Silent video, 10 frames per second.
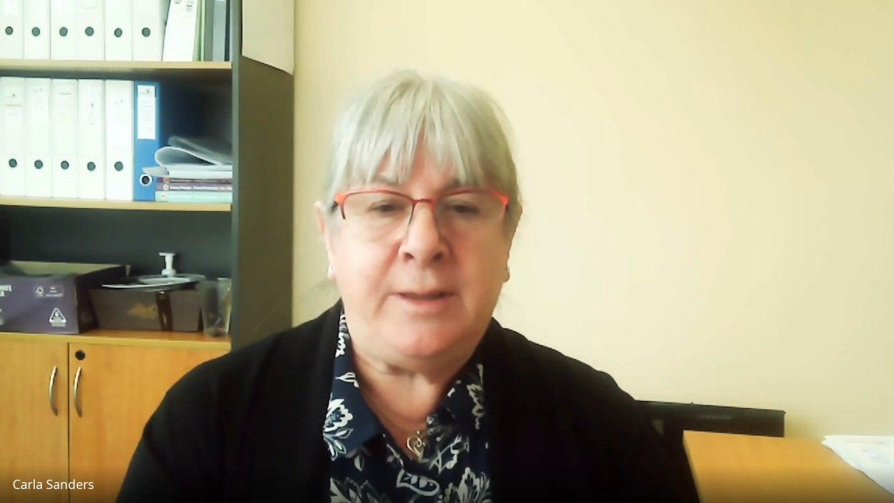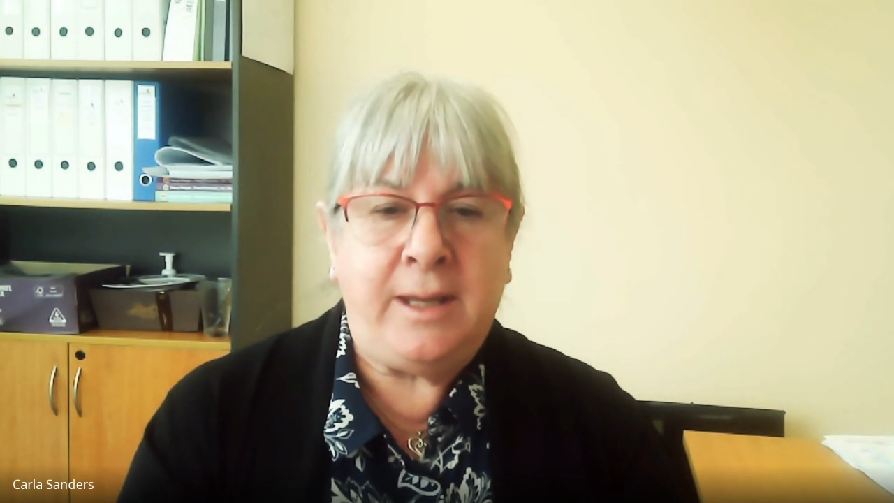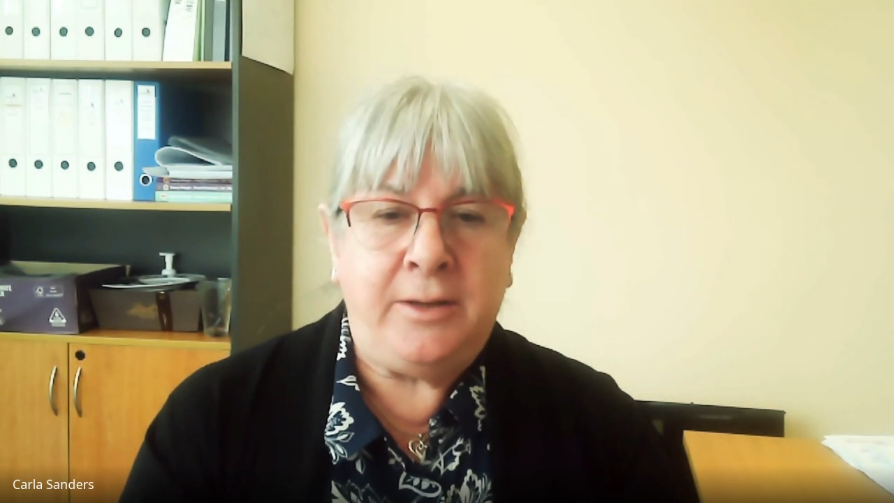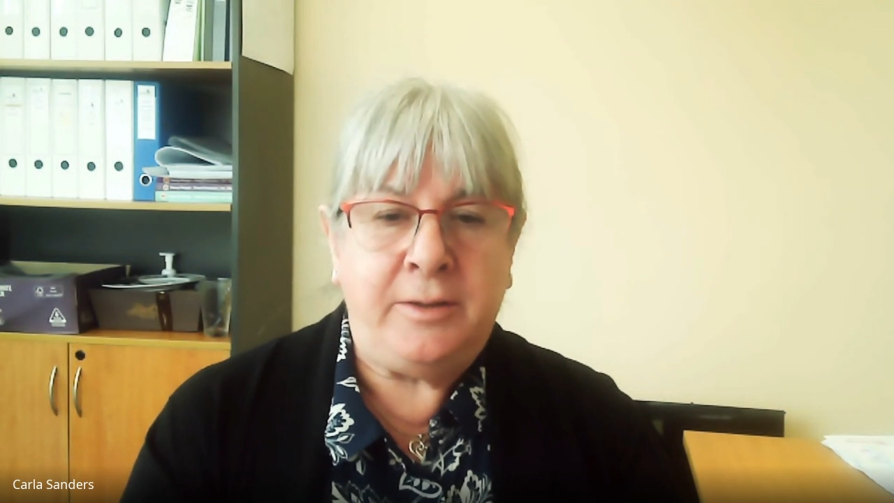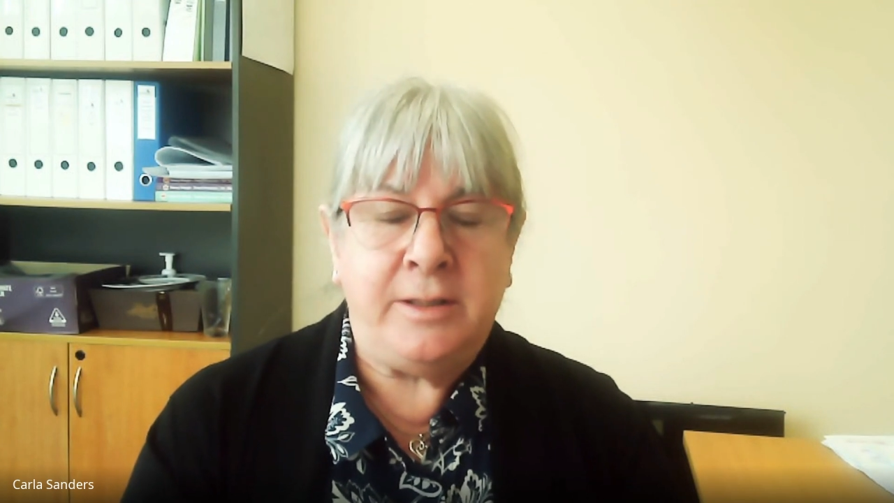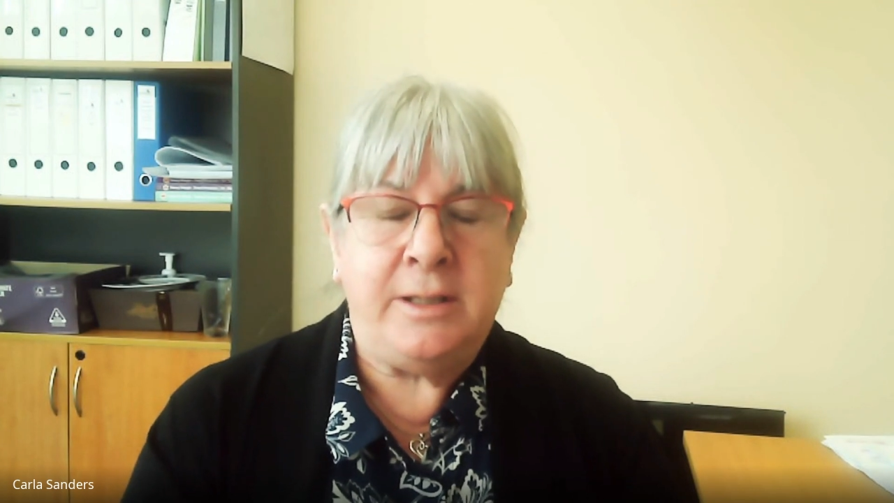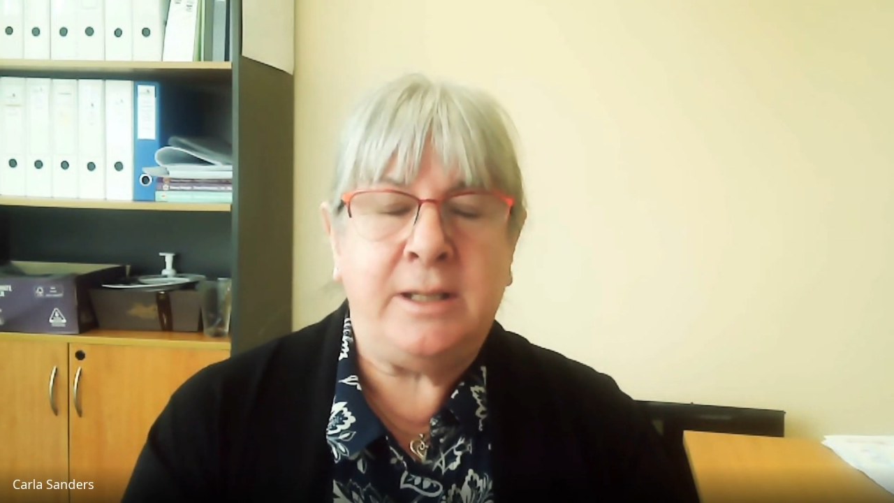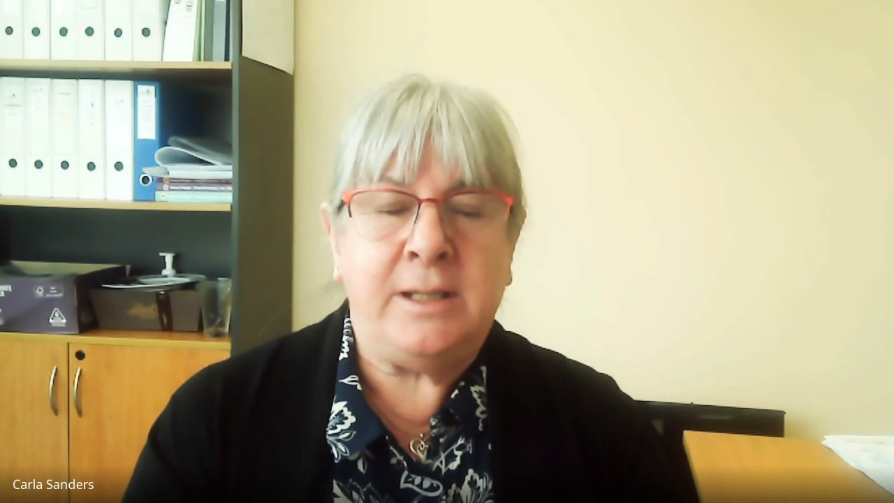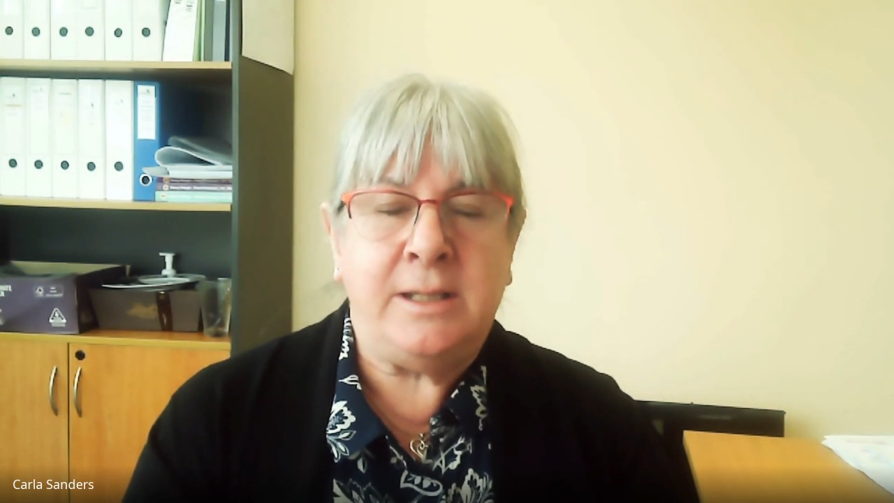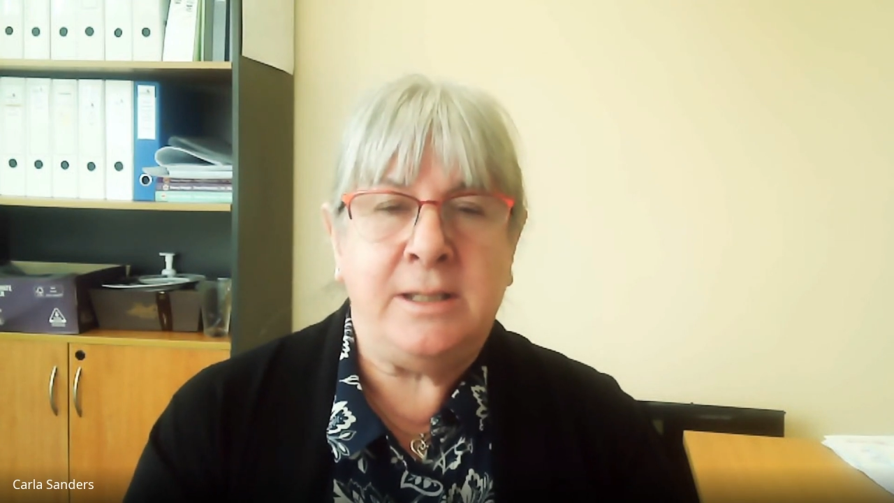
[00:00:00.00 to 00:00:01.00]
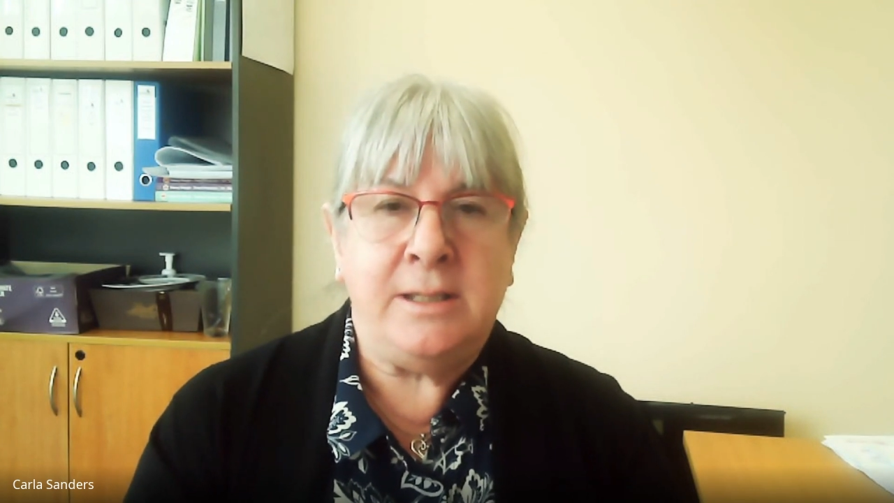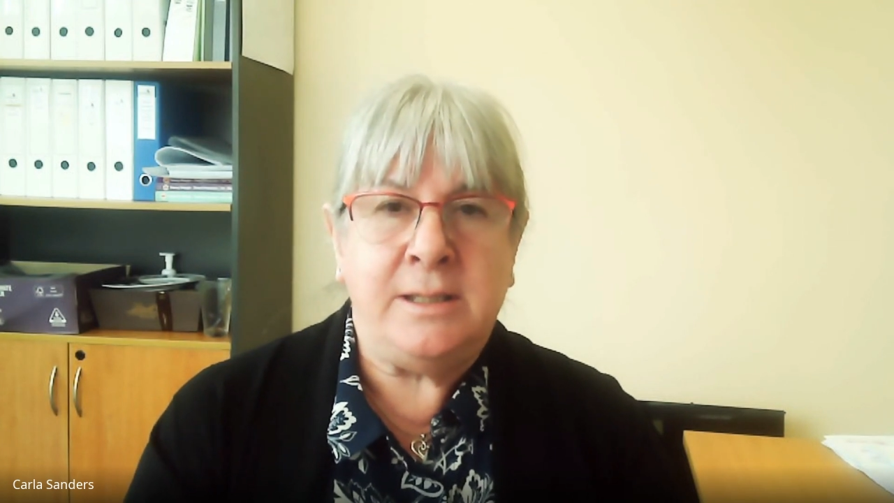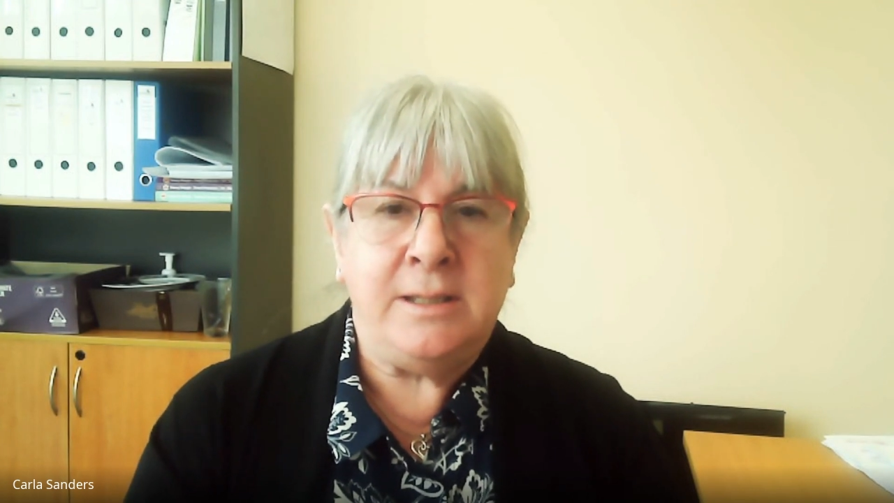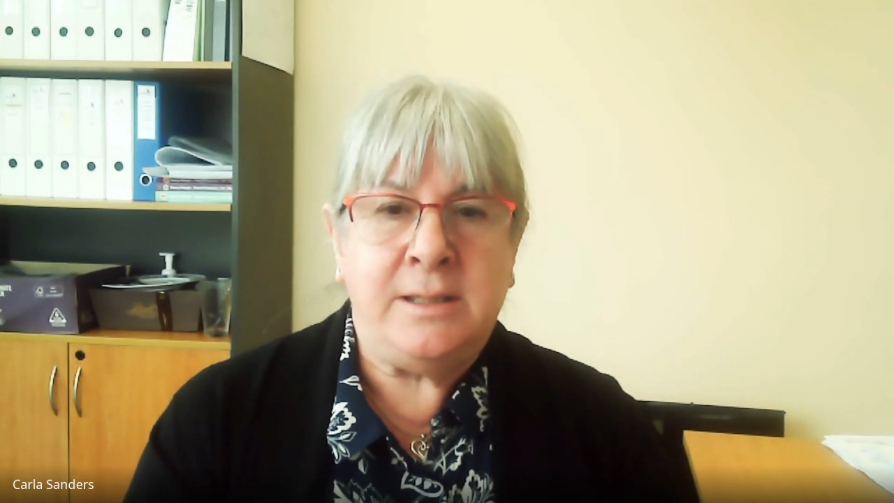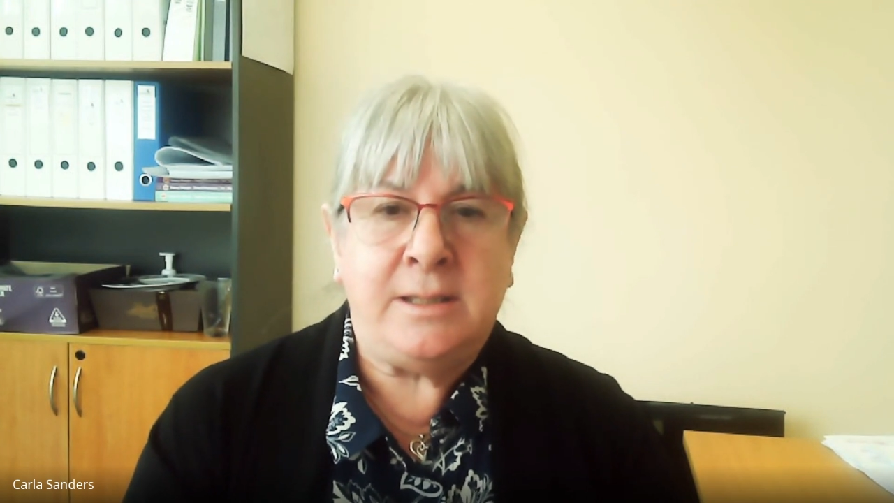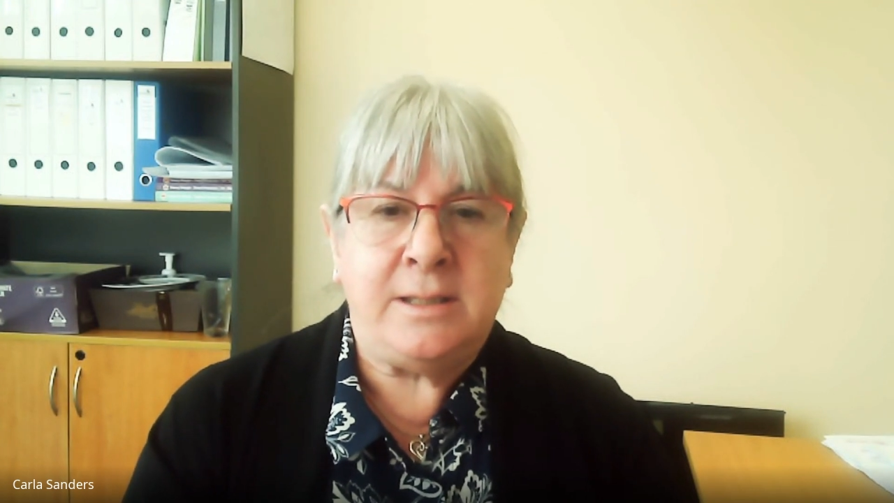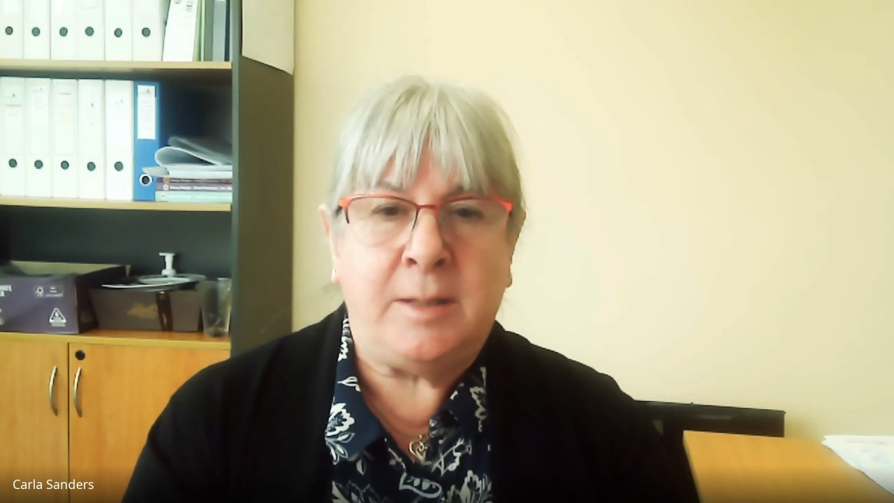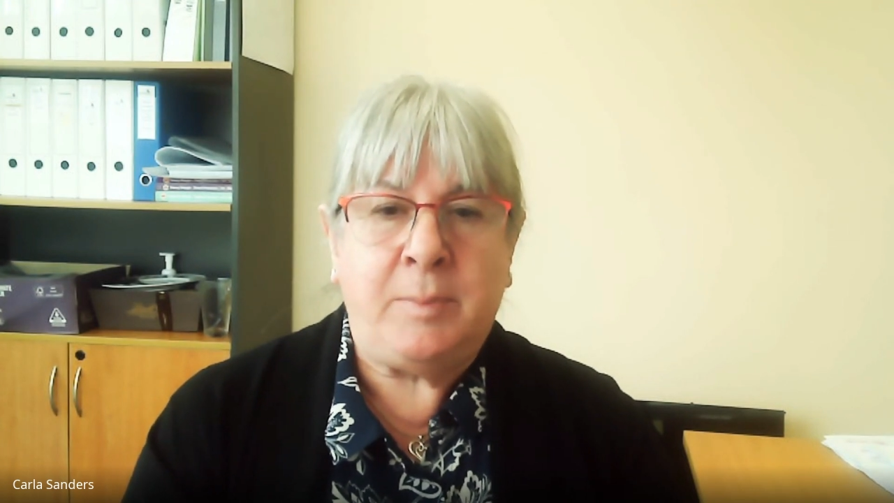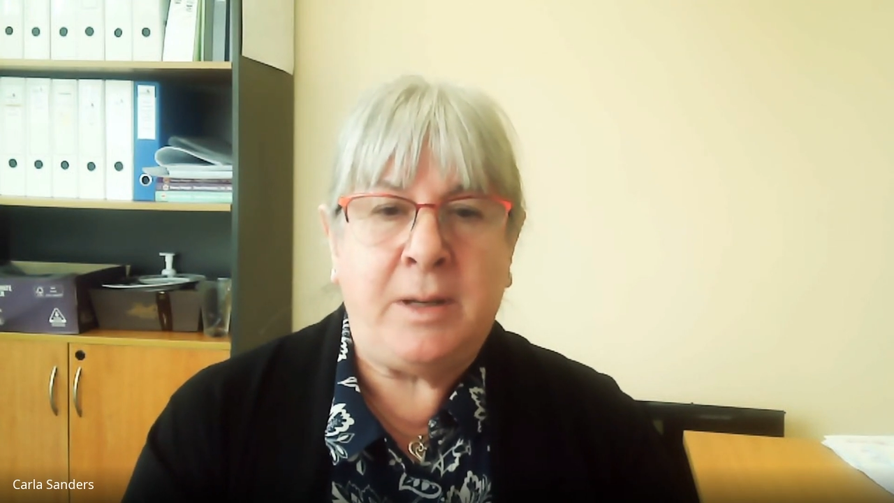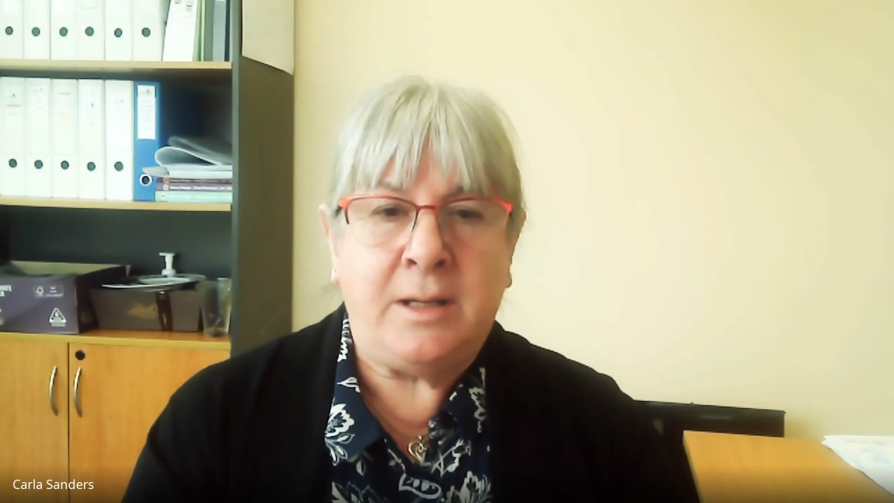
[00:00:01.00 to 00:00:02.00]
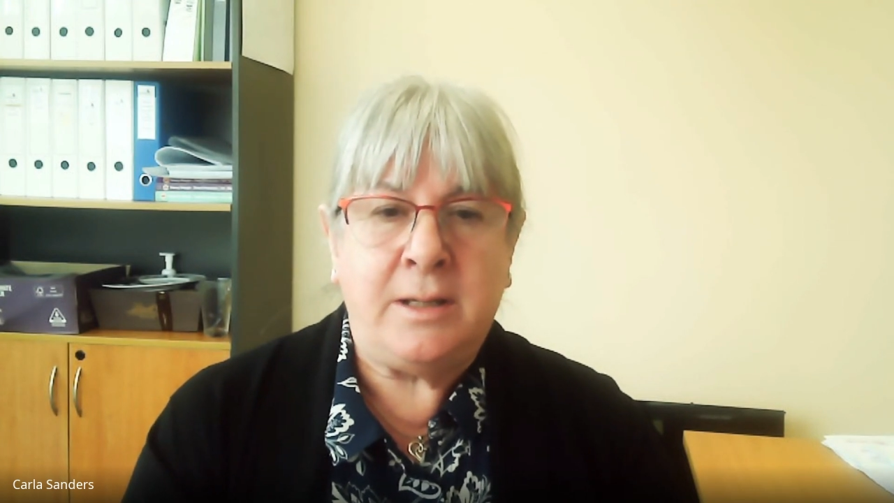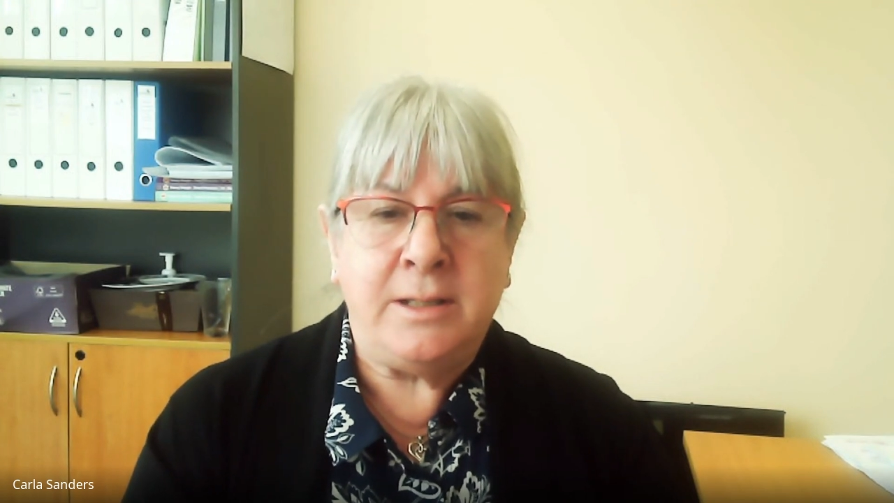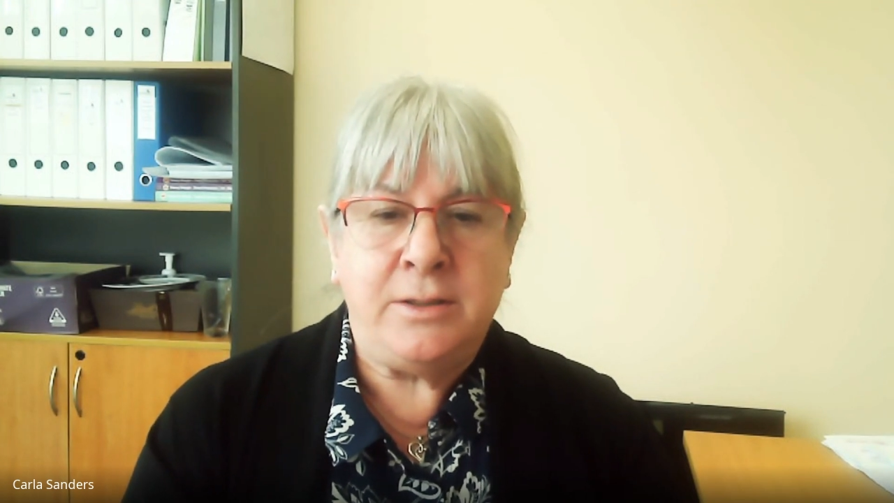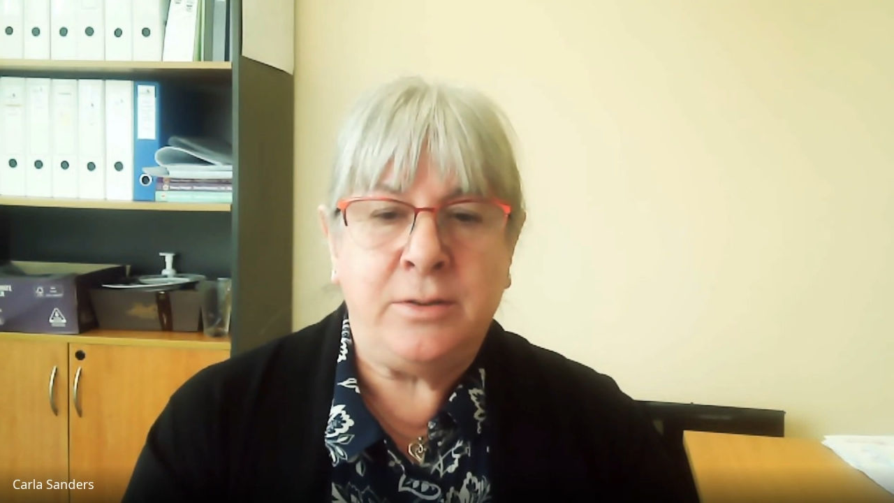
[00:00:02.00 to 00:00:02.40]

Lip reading: Erin is applied